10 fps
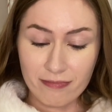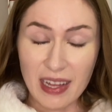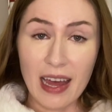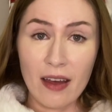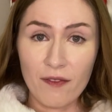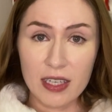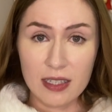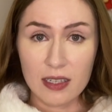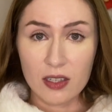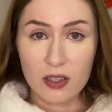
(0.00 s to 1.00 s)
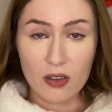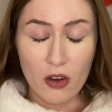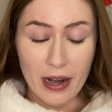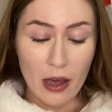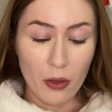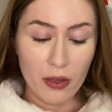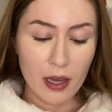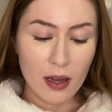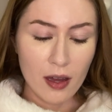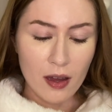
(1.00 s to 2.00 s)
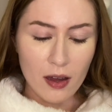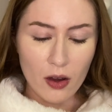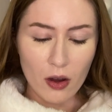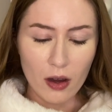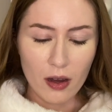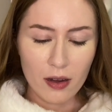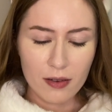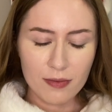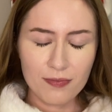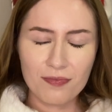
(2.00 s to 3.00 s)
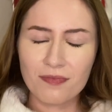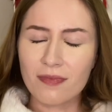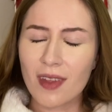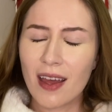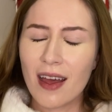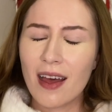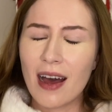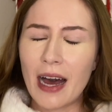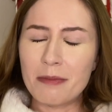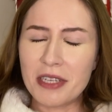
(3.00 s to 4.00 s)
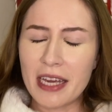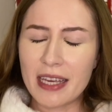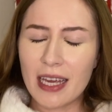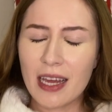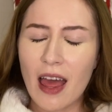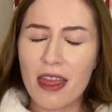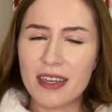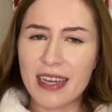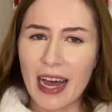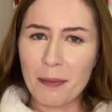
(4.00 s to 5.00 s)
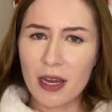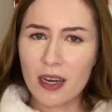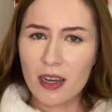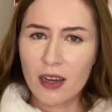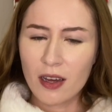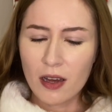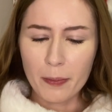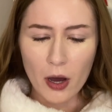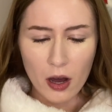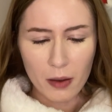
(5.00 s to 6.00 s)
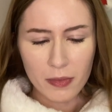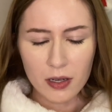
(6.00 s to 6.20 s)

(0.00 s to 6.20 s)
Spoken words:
Emphasis on healthy. Oh, I'm taking the Diamond Balm.